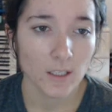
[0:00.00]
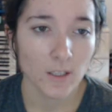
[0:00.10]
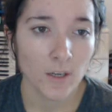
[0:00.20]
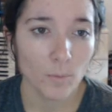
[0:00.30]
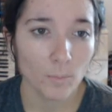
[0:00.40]

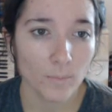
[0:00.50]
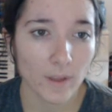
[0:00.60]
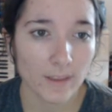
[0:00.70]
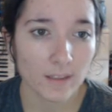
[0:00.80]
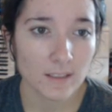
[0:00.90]
Nope, I
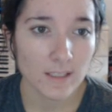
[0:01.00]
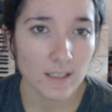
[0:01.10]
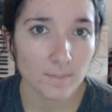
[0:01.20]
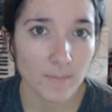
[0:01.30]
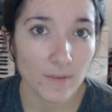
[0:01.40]
think that's
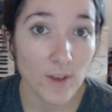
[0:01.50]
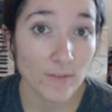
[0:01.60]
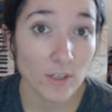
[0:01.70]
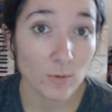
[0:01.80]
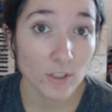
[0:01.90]
it. If you have
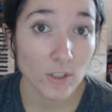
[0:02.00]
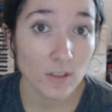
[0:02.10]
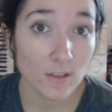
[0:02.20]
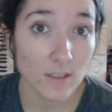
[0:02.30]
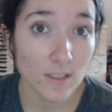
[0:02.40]
any
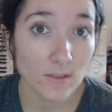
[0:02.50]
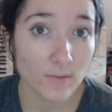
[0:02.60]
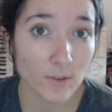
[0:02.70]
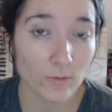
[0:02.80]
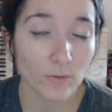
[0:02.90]
questions,
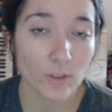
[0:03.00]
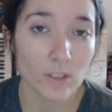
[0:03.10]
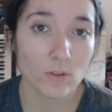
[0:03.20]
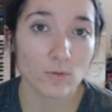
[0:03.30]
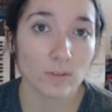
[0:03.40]
feel free
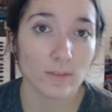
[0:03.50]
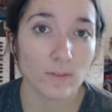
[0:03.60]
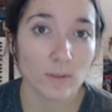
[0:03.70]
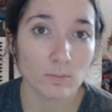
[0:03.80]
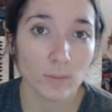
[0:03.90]
to leave
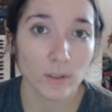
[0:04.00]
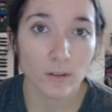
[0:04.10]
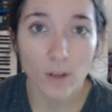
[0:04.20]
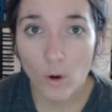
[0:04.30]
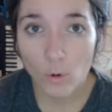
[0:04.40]
them
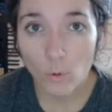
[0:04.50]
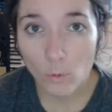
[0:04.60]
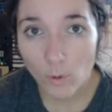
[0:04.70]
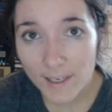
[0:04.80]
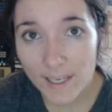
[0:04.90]
below,
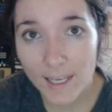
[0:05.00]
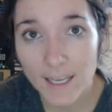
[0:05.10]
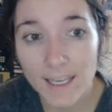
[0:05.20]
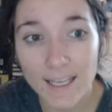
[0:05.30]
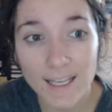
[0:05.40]

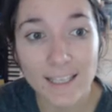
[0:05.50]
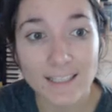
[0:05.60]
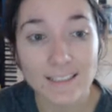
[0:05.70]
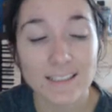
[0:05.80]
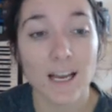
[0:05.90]

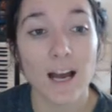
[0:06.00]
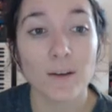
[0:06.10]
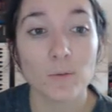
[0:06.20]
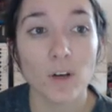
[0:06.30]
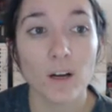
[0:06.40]
and I
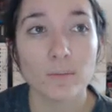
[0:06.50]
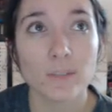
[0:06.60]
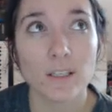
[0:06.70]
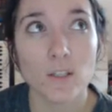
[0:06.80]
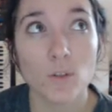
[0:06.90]
will
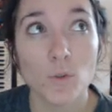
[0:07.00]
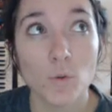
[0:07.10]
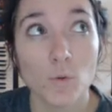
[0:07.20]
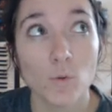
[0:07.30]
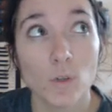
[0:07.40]
update
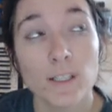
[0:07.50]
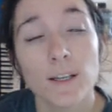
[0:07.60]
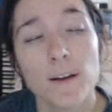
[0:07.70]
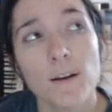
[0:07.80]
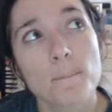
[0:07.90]
you
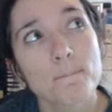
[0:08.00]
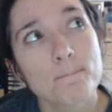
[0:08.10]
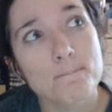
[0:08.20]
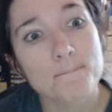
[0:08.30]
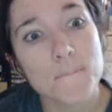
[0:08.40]

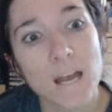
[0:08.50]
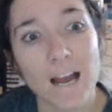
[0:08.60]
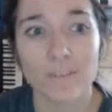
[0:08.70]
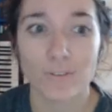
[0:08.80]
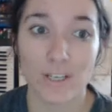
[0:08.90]

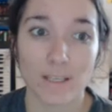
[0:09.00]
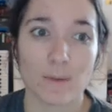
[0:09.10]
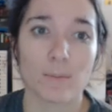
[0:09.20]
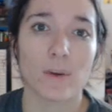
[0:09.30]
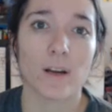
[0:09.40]
after I get
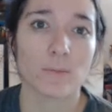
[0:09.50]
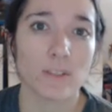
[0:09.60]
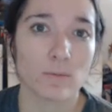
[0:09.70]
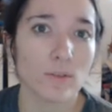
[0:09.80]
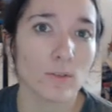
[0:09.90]
my
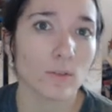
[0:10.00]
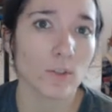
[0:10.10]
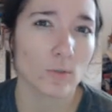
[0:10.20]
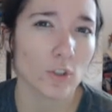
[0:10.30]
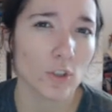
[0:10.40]
biopsy
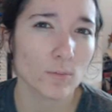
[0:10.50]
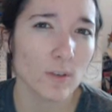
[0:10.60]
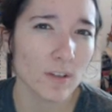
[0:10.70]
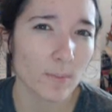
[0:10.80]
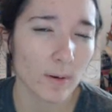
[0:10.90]
results, which should be
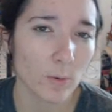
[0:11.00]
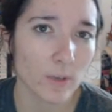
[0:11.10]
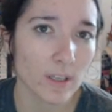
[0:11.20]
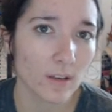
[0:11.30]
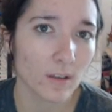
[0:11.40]
in about a
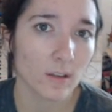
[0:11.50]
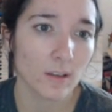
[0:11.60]
week.